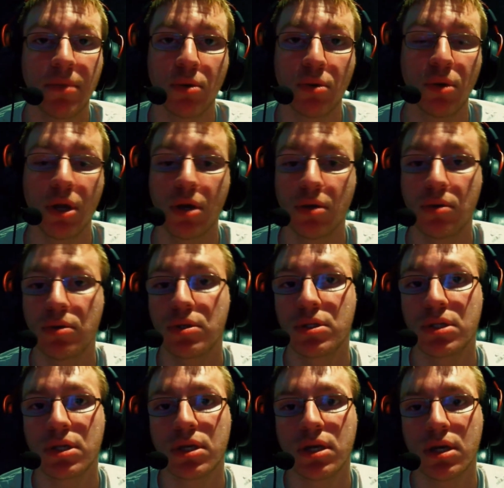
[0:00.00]
Who
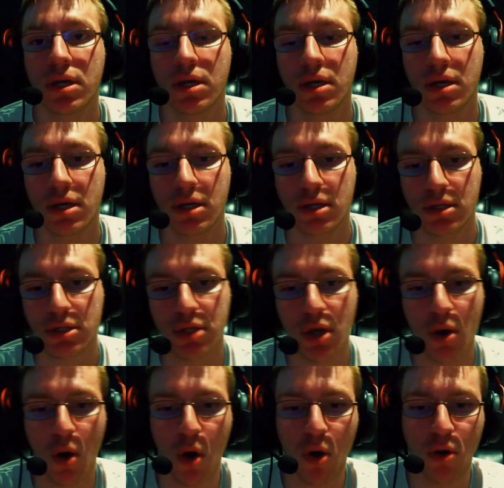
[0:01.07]
knows? So
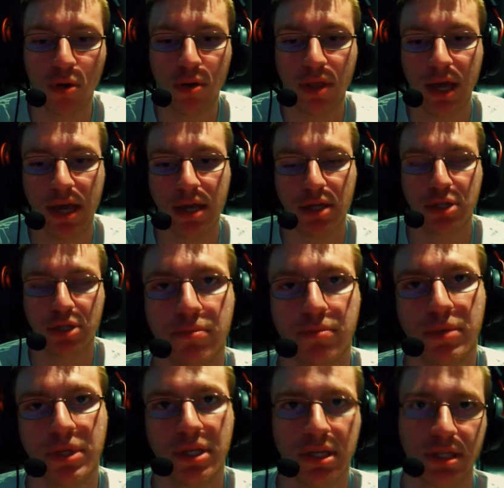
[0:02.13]
all that
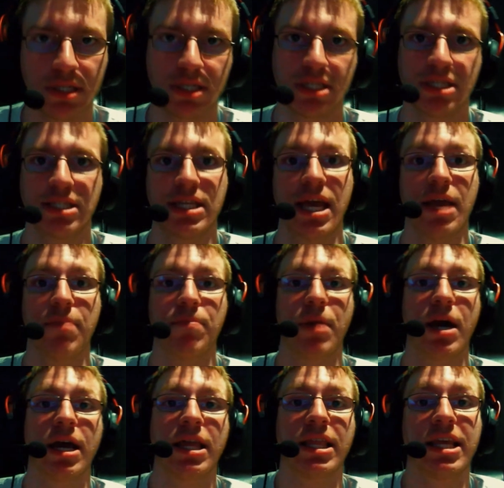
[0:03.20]
be set
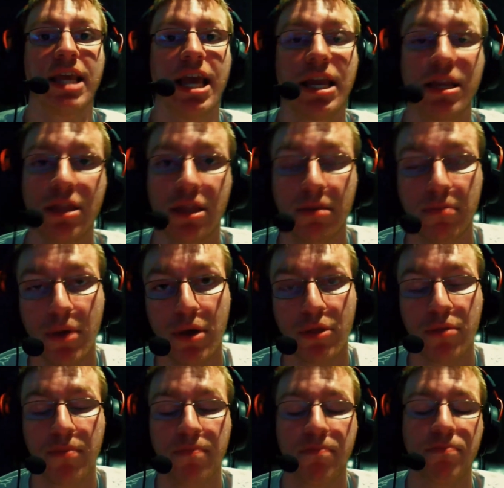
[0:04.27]
by the end of the month,
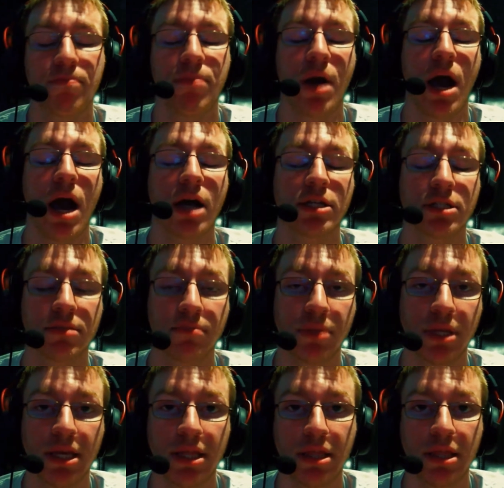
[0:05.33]

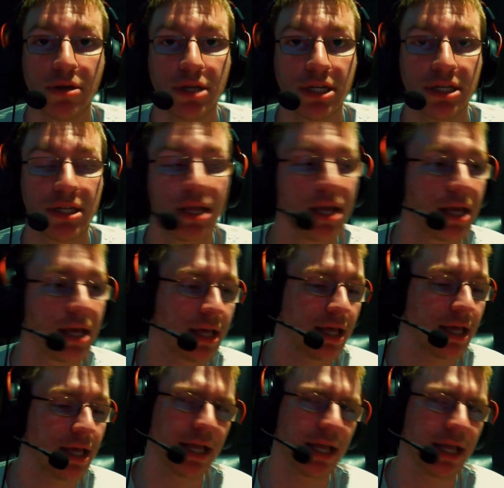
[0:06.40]
possibly. That it,
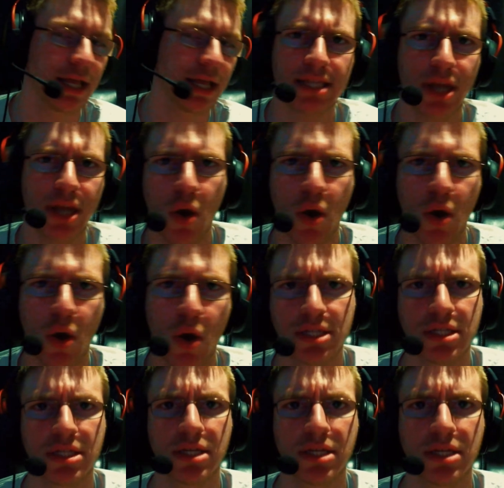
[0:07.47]
like I said, all that's
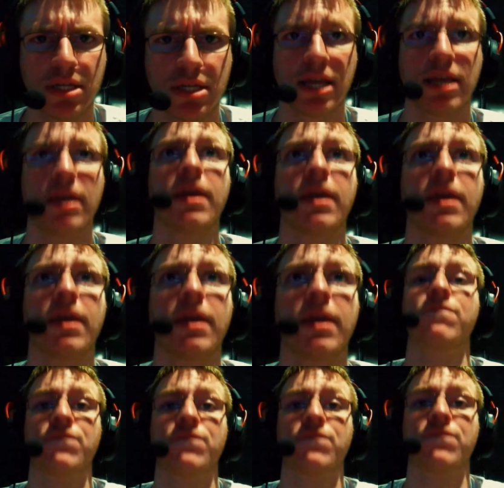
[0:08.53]
still like
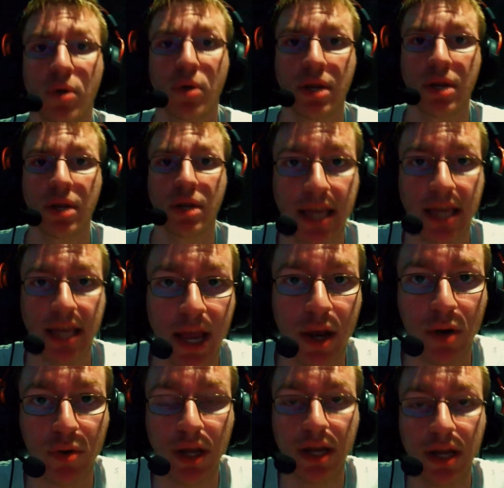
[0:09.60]
floating in the air
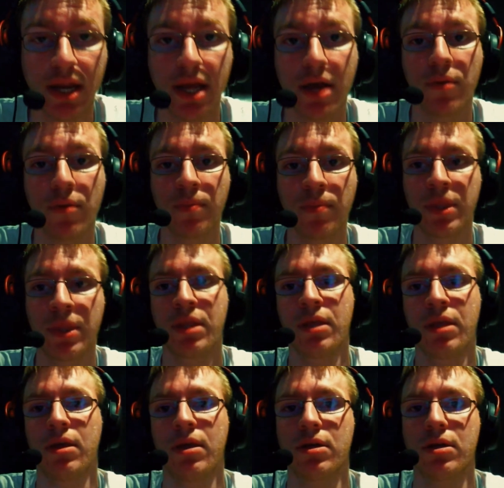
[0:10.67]
right now.
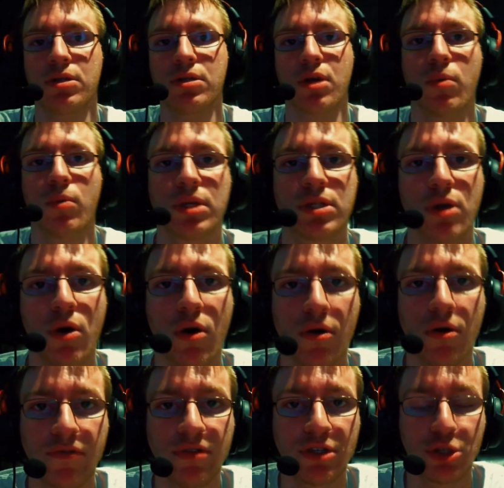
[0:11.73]
So once all
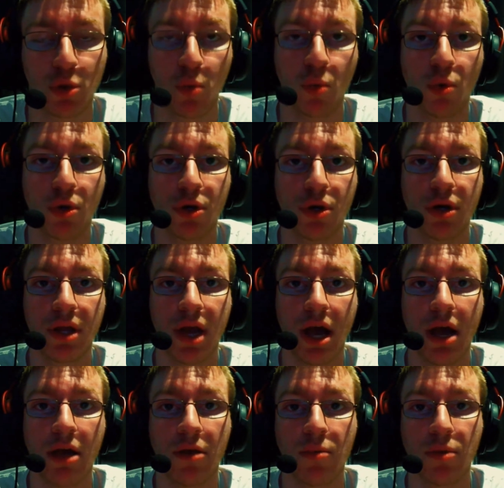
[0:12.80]
of it's ordered,
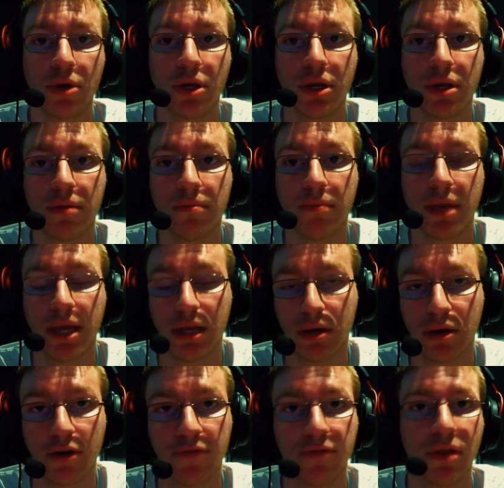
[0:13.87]
I would make
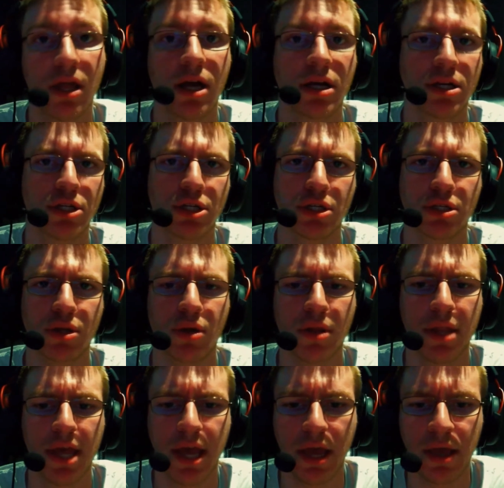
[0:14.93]
another vlog just on
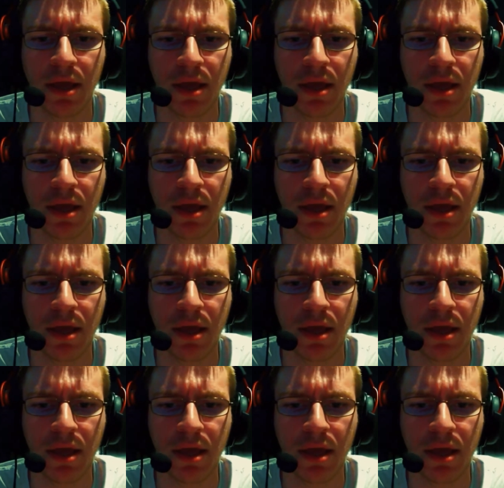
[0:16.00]
that.